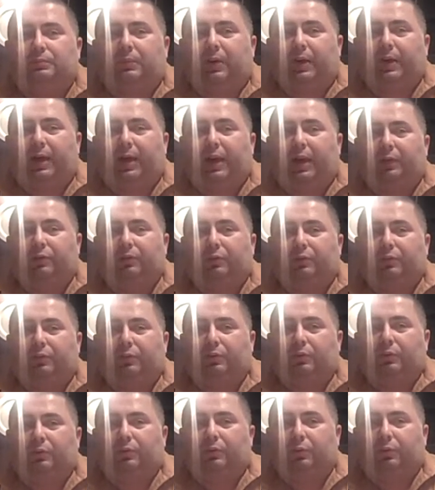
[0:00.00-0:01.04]
my house
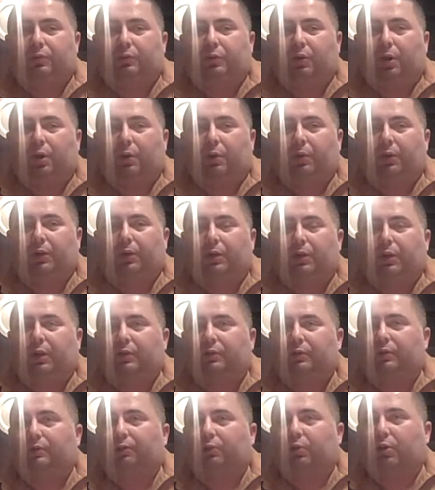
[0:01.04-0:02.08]
was going
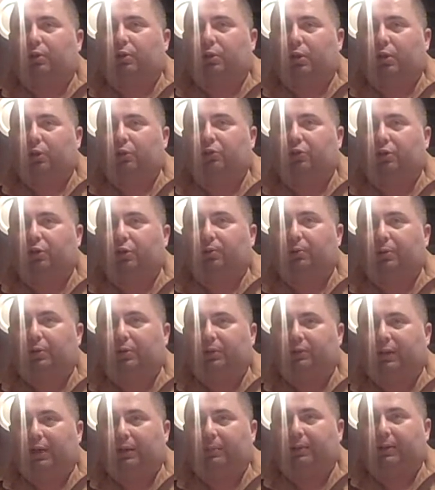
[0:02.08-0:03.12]
into foreclosure
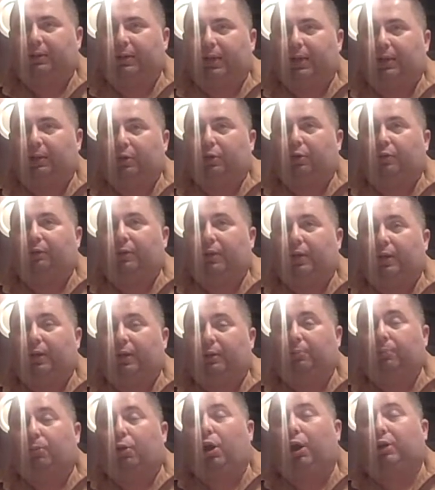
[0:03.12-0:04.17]
because in
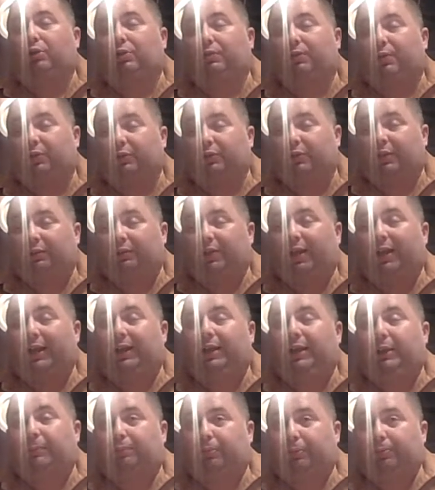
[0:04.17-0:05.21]
March of '07 I
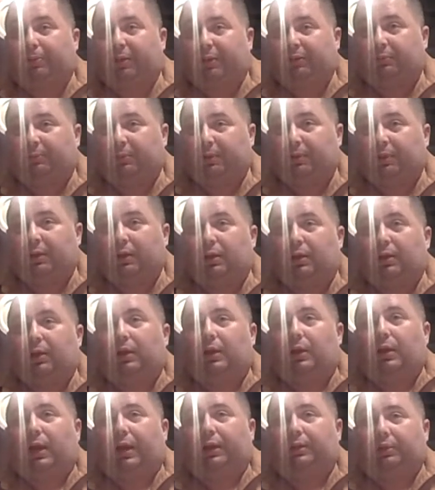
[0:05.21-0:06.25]
had a hip replacement.
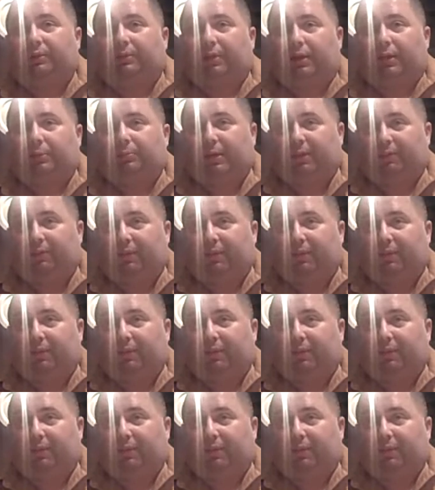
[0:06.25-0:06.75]
I developed